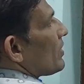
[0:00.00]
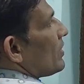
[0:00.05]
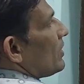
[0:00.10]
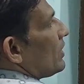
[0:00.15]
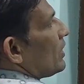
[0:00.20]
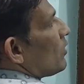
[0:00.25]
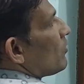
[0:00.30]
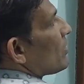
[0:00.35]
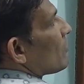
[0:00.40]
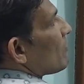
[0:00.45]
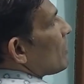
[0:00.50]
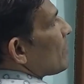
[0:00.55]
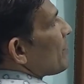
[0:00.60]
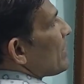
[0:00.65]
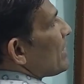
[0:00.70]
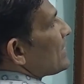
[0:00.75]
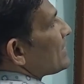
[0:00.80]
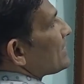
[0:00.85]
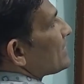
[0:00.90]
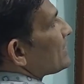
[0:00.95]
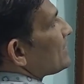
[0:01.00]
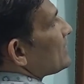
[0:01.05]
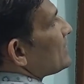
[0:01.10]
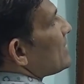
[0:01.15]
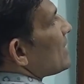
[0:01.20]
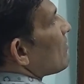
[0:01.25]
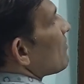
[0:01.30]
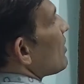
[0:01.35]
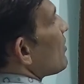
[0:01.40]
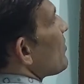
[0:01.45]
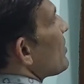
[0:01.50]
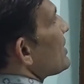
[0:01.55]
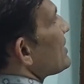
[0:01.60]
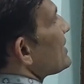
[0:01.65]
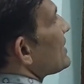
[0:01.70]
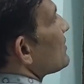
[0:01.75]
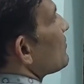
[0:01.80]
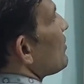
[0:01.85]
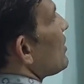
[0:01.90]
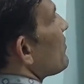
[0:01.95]
Now here 1 minus x is there. 1 minus
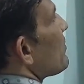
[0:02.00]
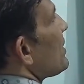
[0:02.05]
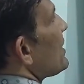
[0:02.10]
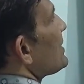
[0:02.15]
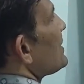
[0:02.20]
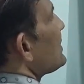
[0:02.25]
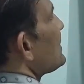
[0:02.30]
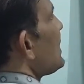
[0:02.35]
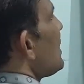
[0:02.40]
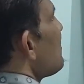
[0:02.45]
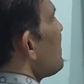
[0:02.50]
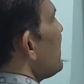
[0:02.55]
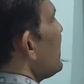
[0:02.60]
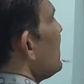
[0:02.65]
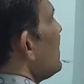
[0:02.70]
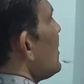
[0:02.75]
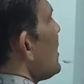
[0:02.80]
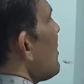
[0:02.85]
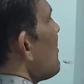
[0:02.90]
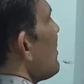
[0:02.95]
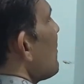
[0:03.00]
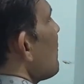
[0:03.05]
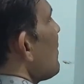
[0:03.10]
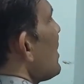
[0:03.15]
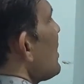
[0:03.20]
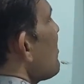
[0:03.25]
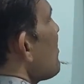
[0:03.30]
x, 1 minus x I am taking common. 1